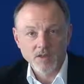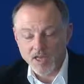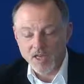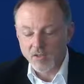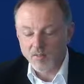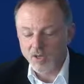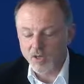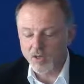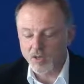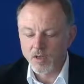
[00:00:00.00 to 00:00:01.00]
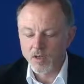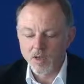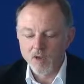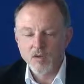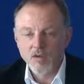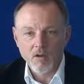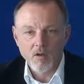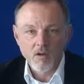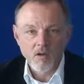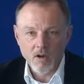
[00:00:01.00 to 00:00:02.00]
They can be
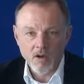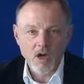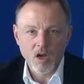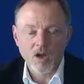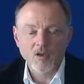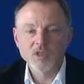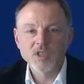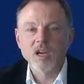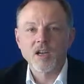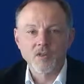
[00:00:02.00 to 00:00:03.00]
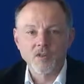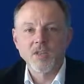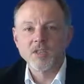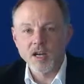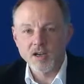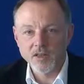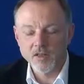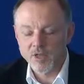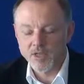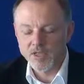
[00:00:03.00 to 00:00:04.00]
outside of the
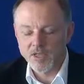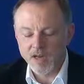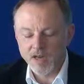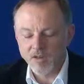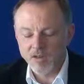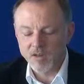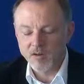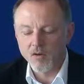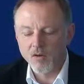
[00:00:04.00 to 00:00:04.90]
direct business area